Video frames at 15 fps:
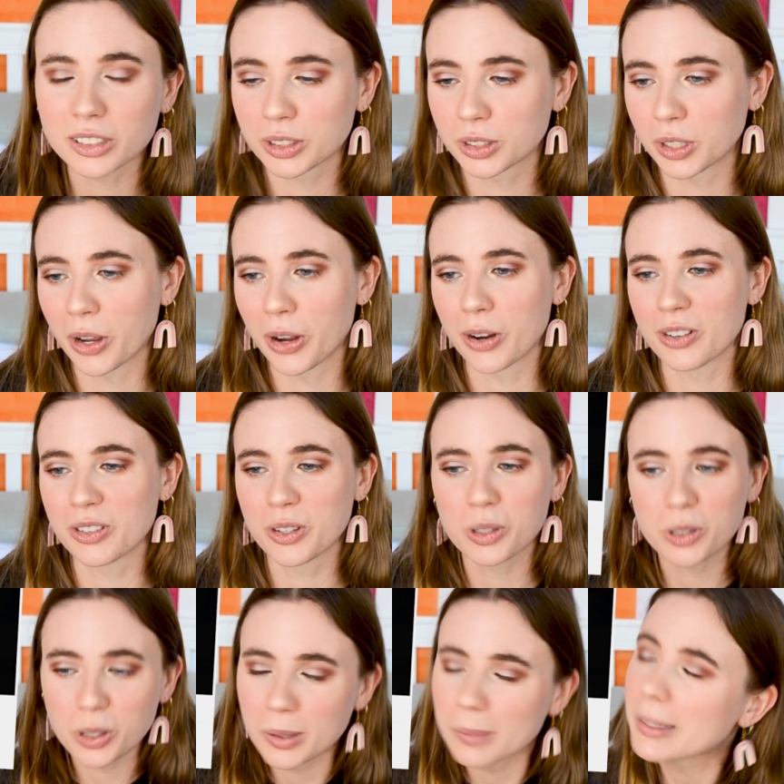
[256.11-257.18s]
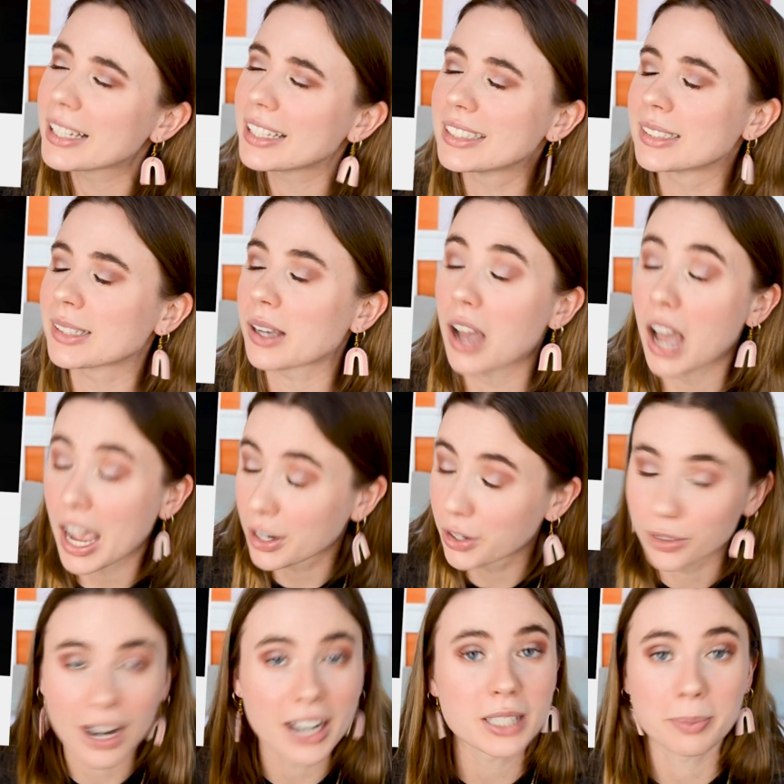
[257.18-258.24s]
So YouTube is a
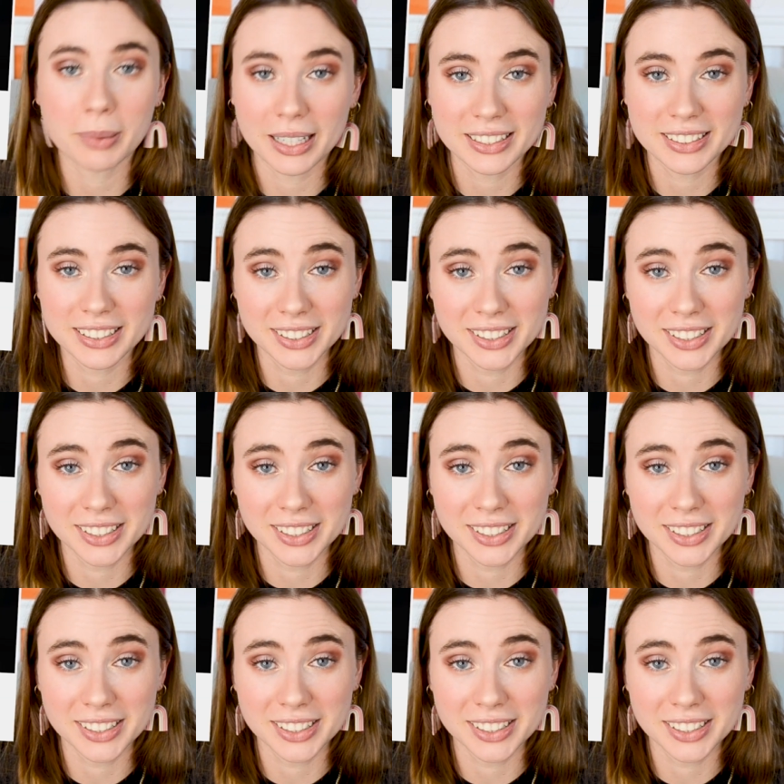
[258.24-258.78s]
great place to